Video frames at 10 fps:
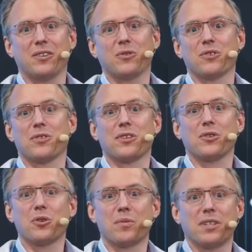also the
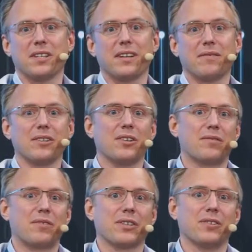European level of
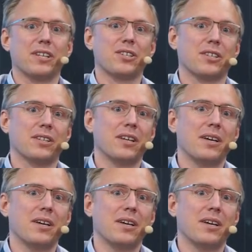regulation.